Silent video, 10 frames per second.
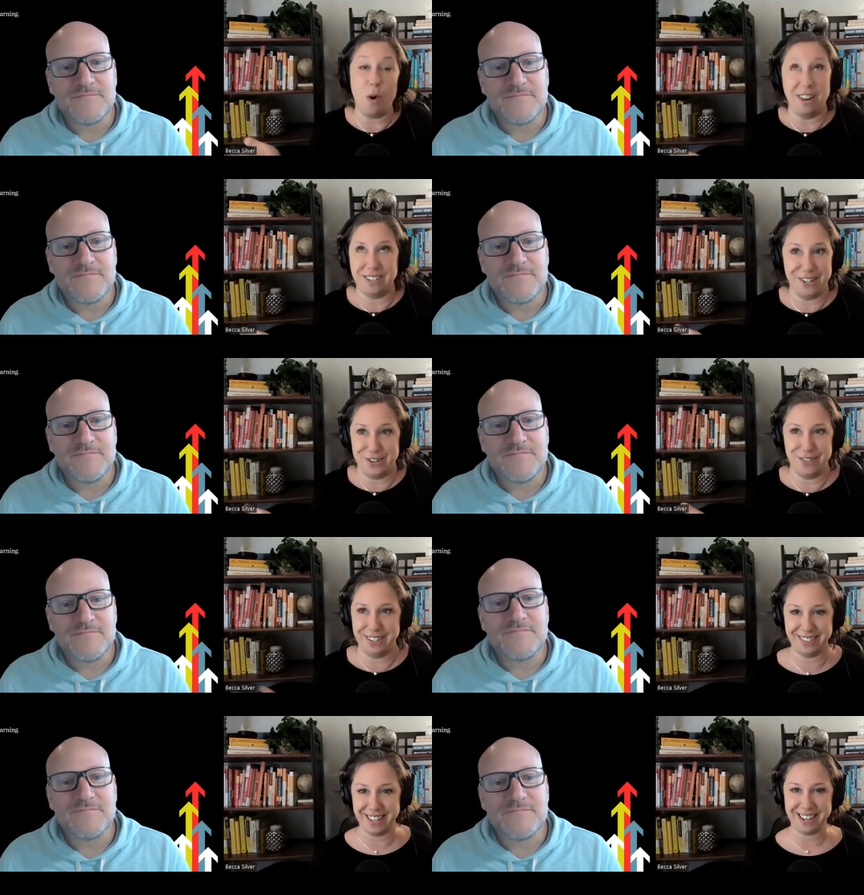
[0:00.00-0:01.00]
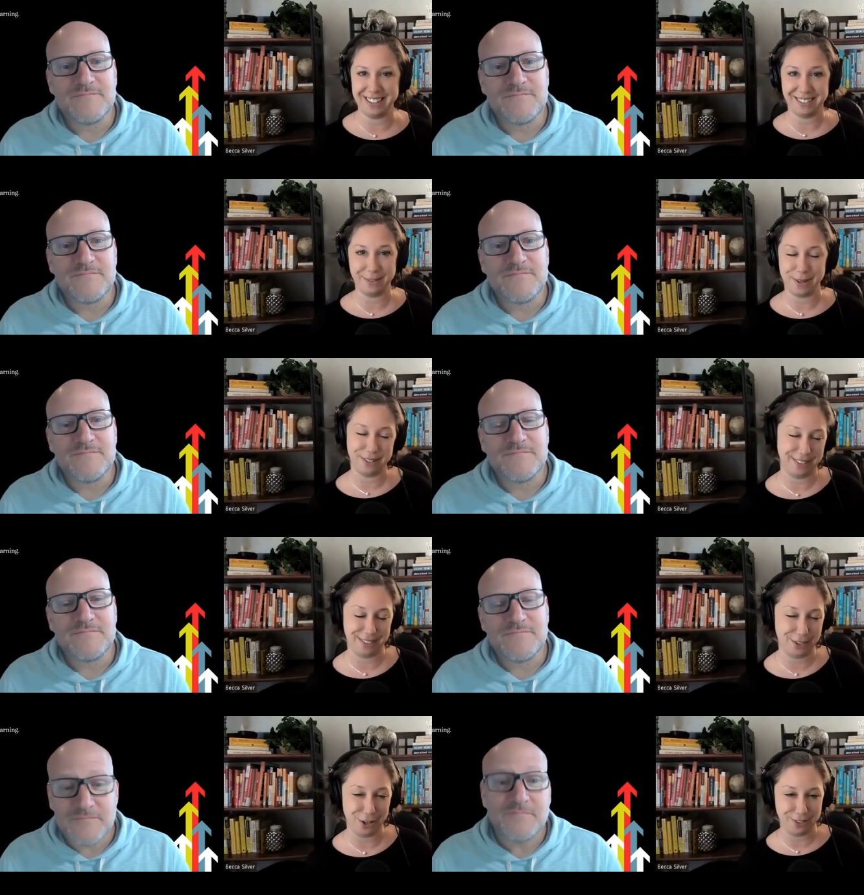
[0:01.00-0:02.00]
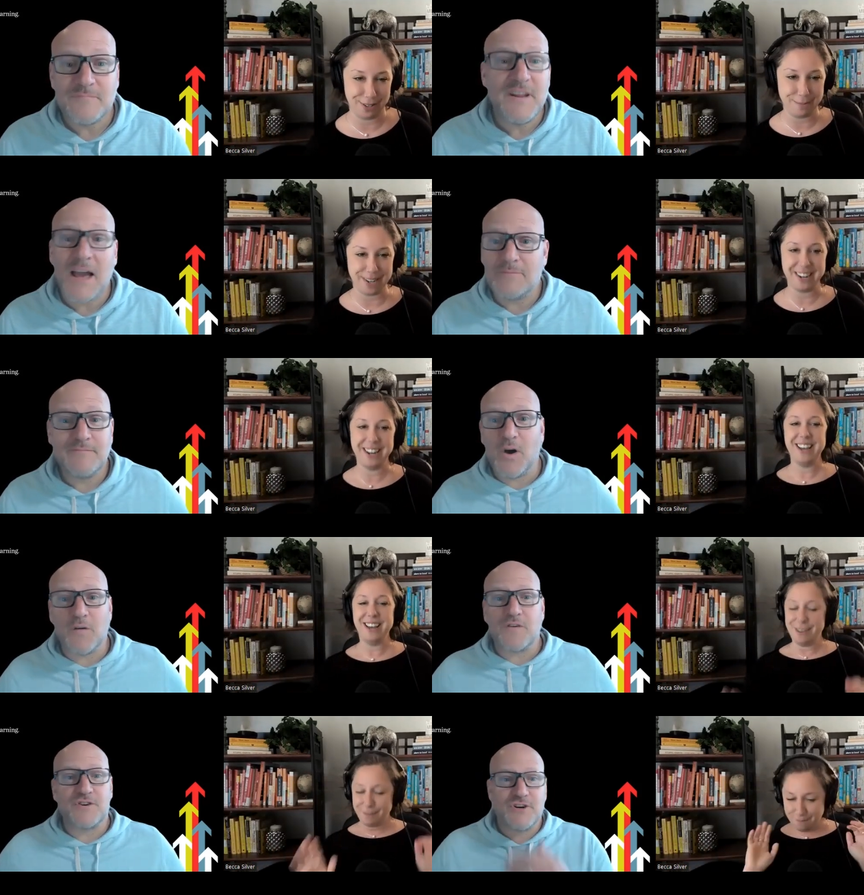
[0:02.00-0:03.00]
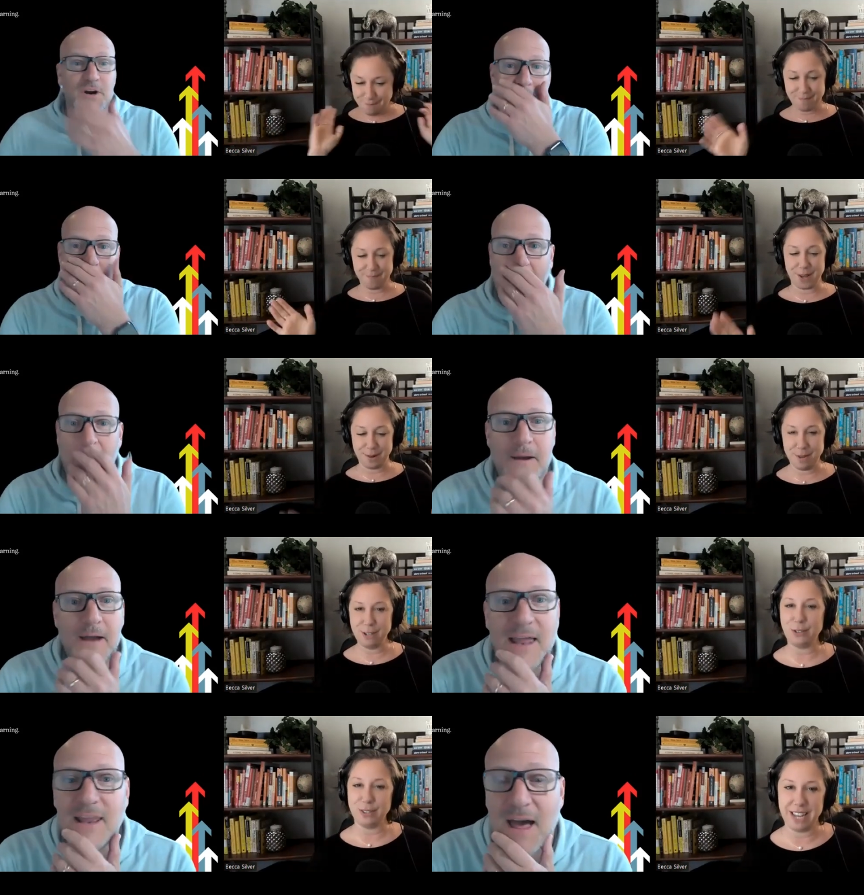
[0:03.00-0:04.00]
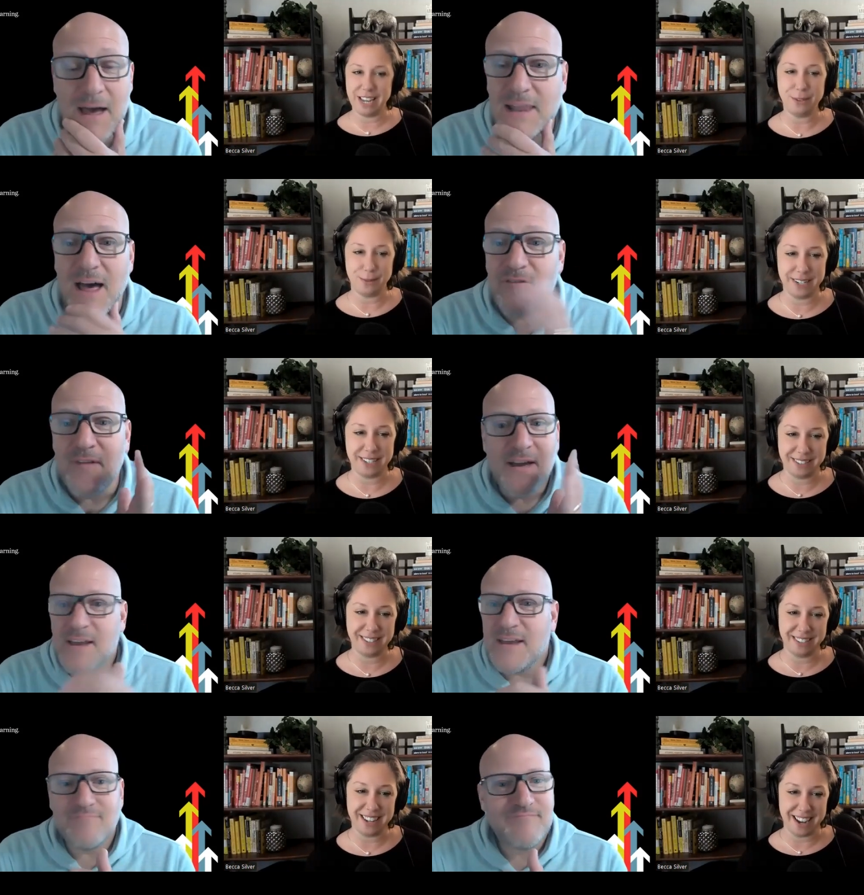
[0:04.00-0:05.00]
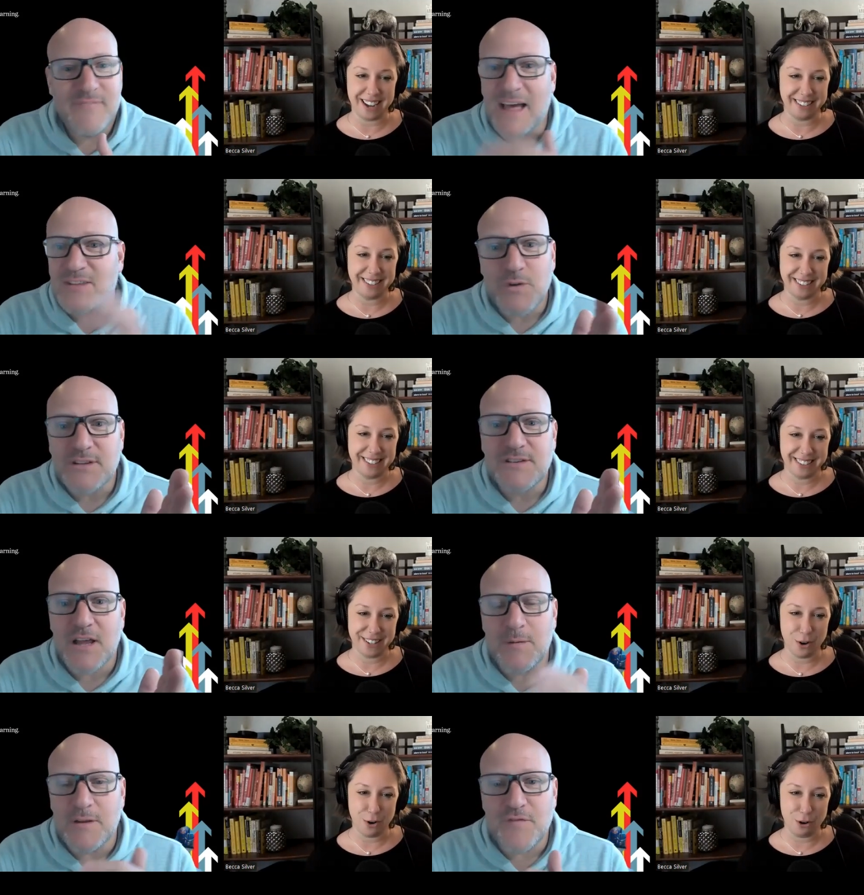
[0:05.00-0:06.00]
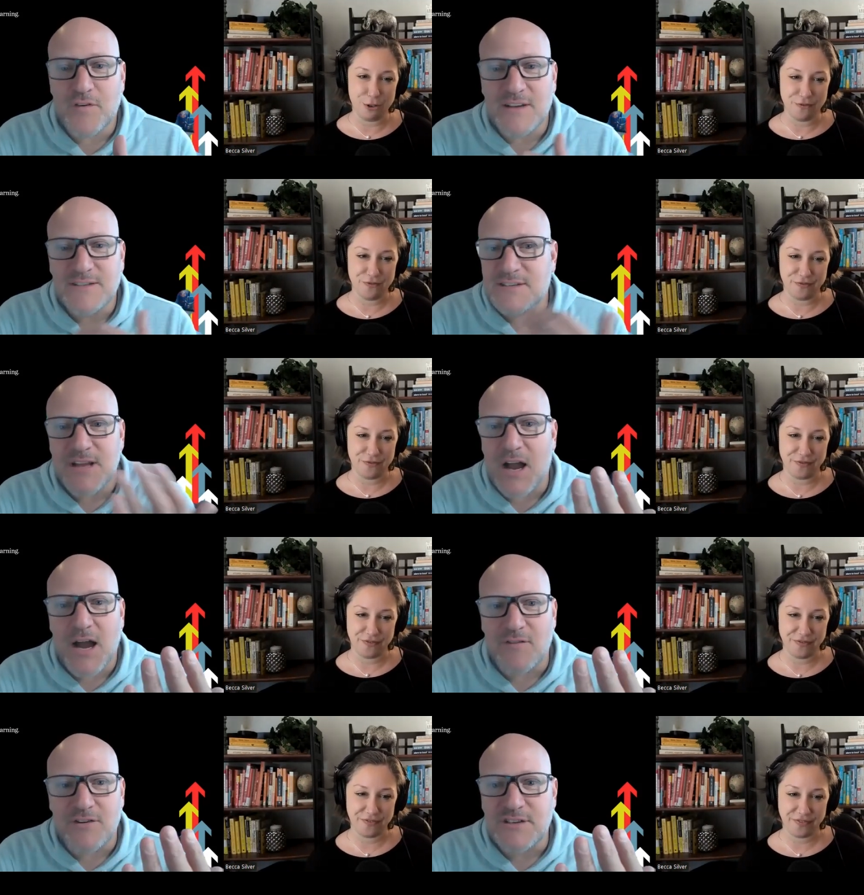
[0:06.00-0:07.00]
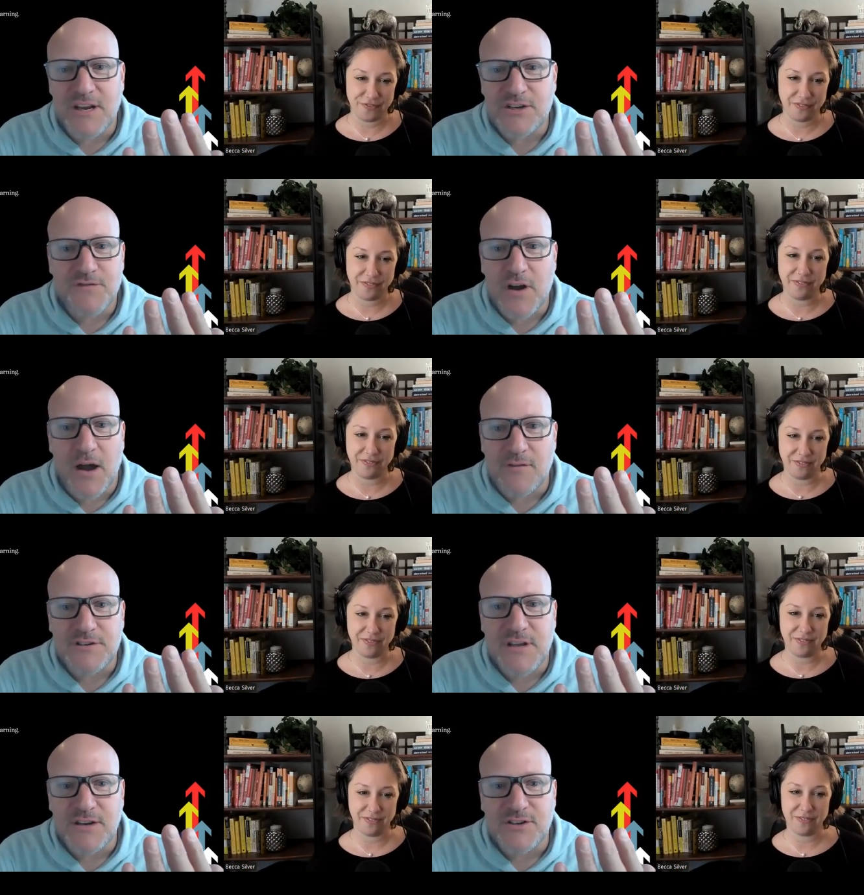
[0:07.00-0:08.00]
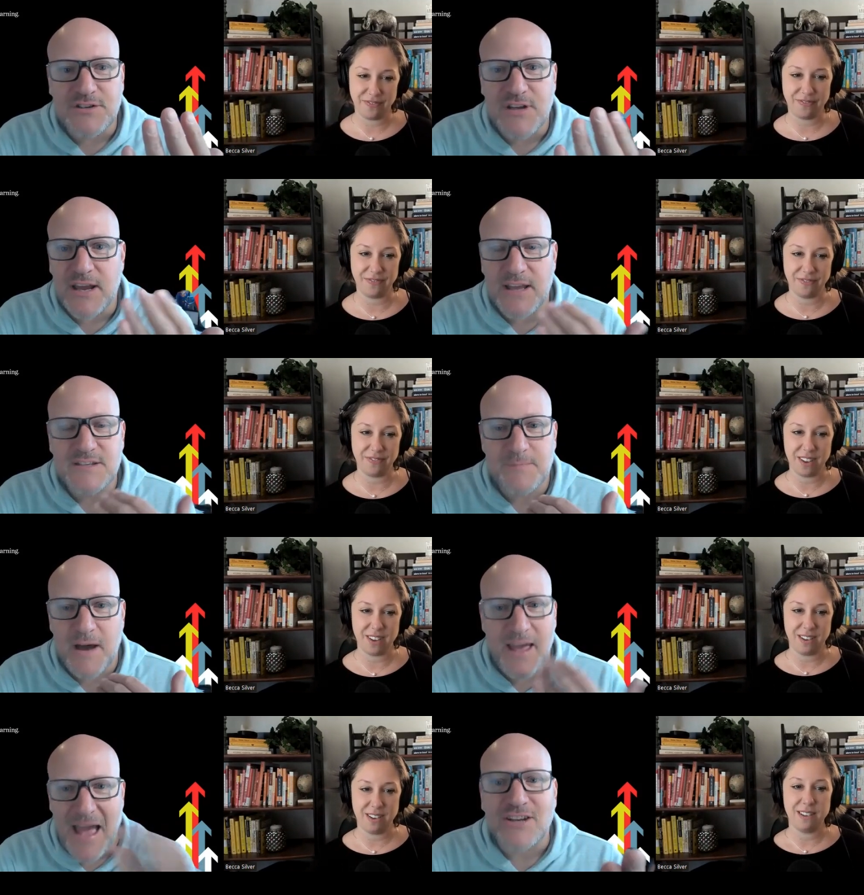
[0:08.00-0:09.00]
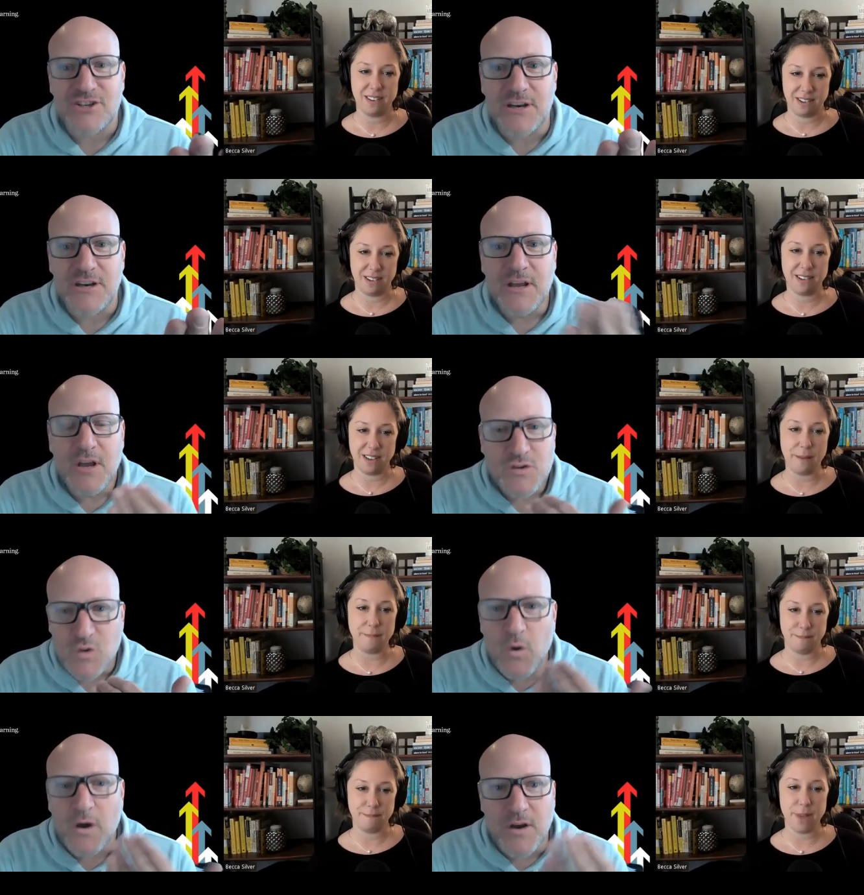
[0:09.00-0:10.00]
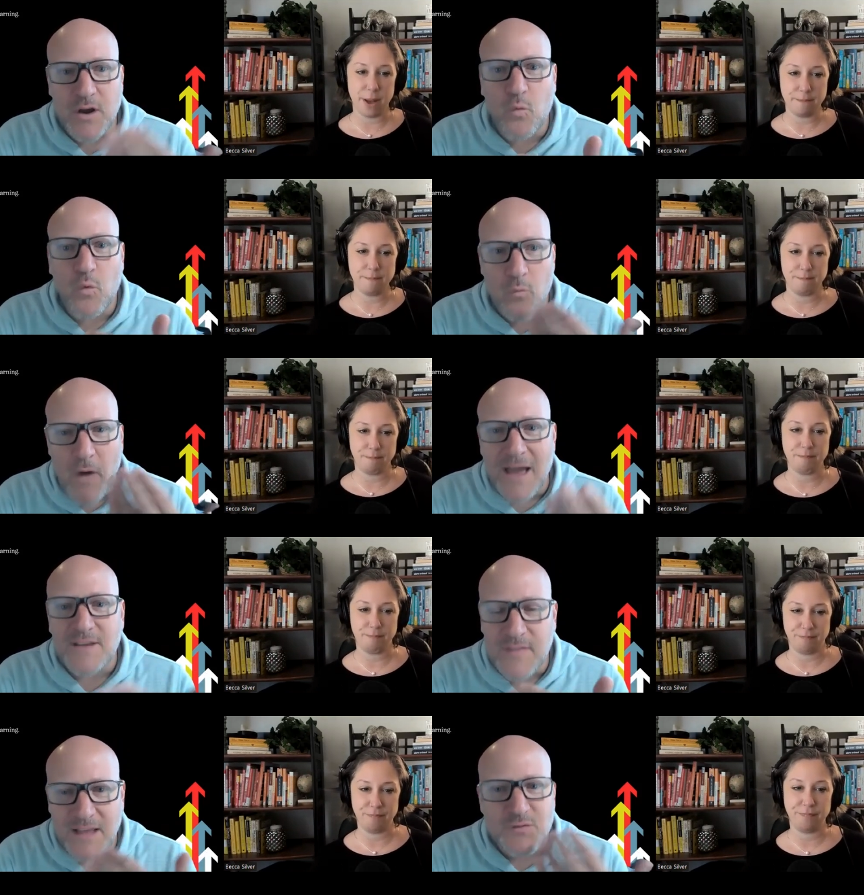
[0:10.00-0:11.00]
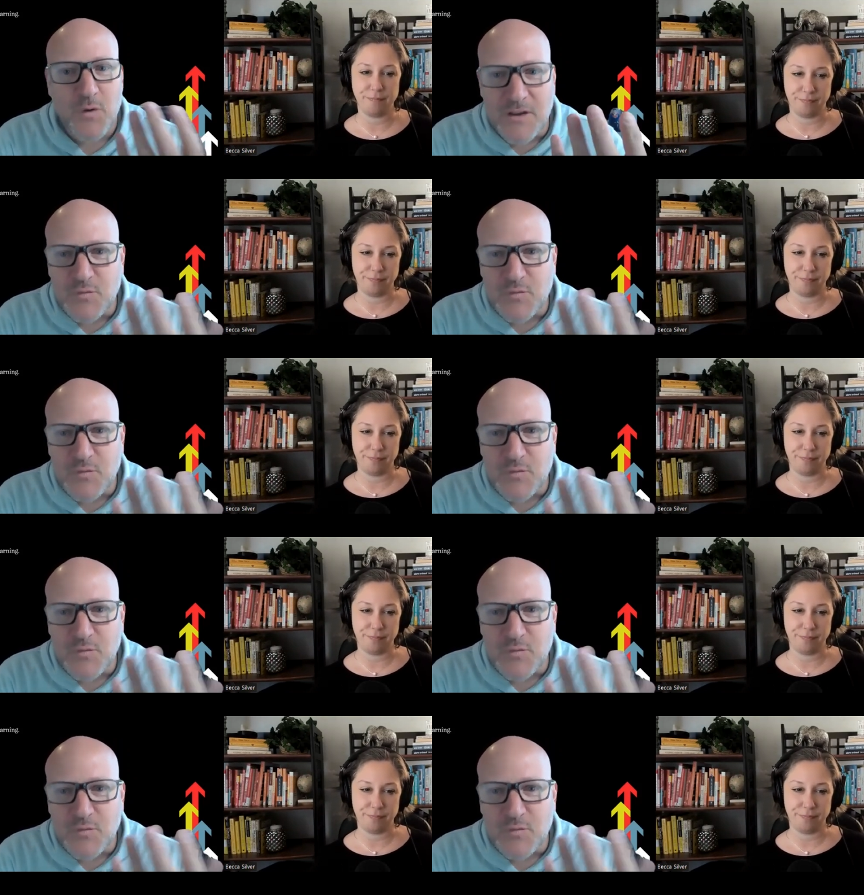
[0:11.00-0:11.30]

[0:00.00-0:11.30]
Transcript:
Speaker 1: want to do this thing that someone else has chosen. Yeah, but no, for sure. Yeah. But I mutual lo- engagement love, is that's what
Speaker 2: it's all. I mean, for goal. us, it's not conversation for mm-hmm. conversations. It's mm-hmm. about action. So what yep. you know, yep. at, that's as